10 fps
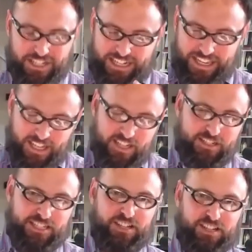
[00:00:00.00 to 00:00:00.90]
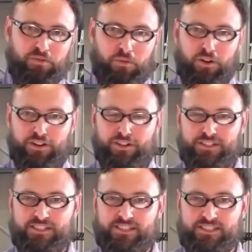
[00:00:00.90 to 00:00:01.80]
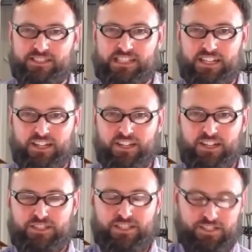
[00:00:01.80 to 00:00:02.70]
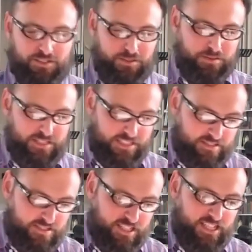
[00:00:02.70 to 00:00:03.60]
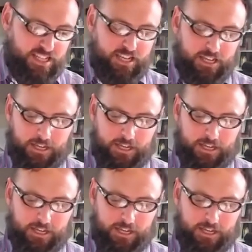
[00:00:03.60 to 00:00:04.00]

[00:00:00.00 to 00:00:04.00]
cling to his words, to seek